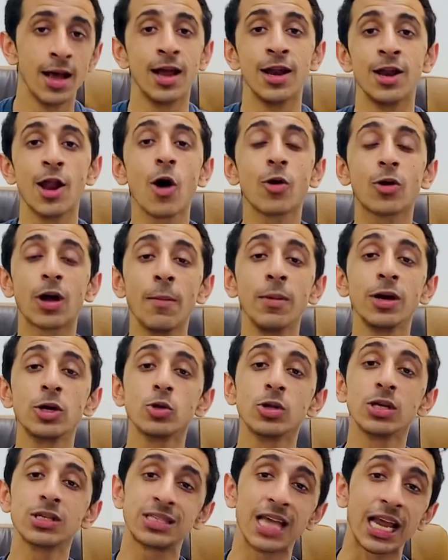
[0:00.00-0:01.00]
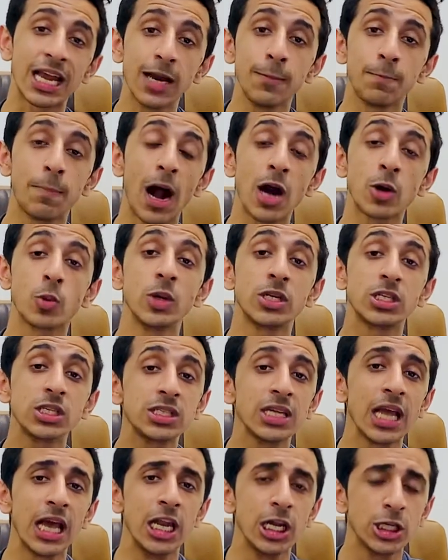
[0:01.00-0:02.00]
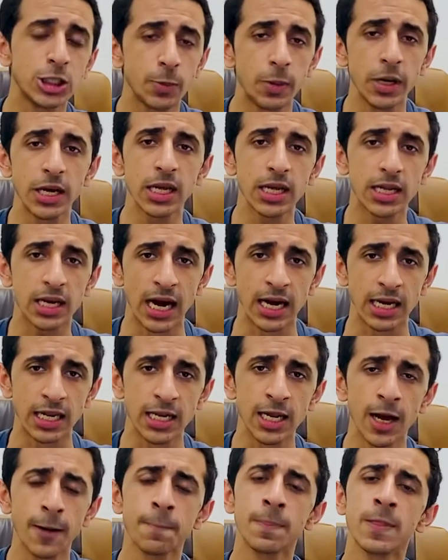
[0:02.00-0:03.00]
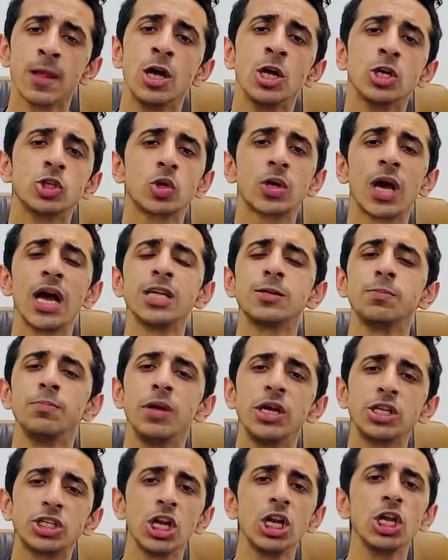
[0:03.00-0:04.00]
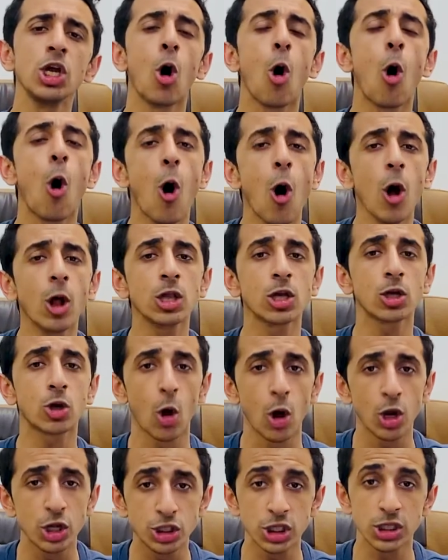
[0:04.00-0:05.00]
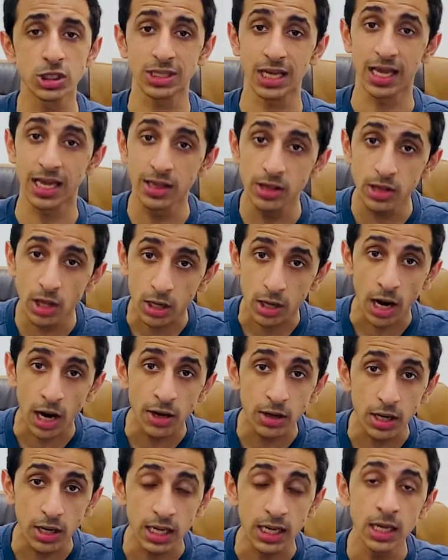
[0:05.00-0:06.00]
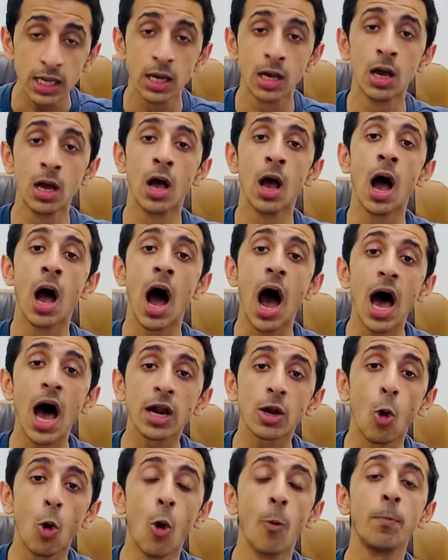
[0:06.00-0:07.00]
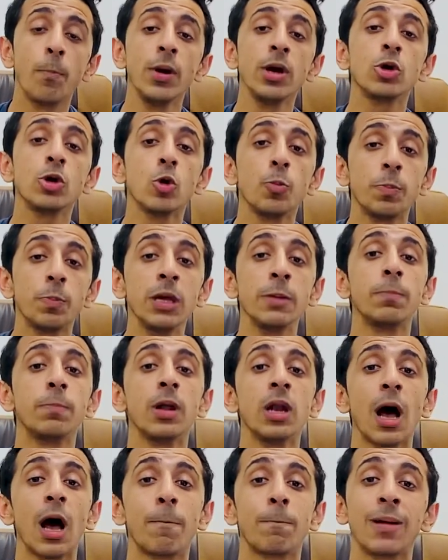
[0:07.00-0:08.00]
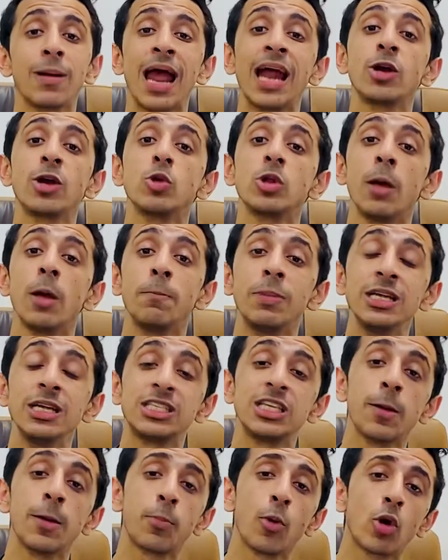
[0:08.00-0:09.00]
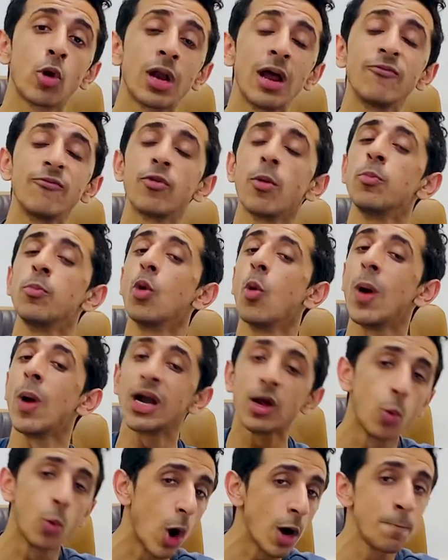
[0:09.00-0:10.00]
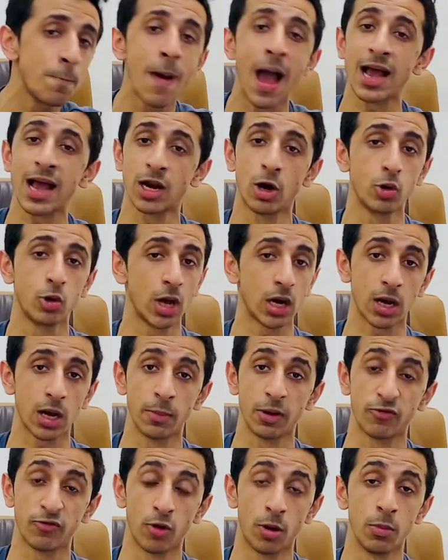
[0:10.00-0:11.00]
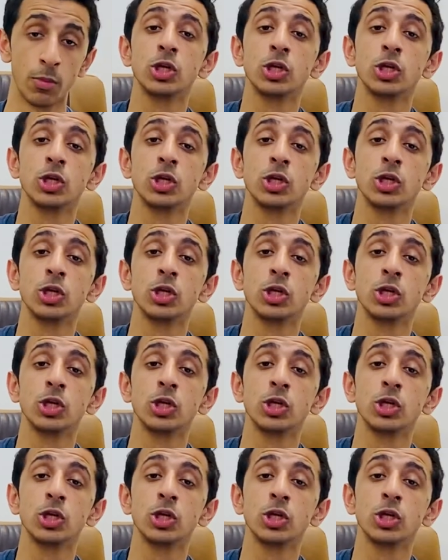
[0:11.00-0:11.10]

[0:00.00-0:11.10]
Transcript: Now coming to the second part, which is the eligibility criteria. So guys, majorly all the colleges in the country are open to people applying to their BCA program from no matter what background you are coming from.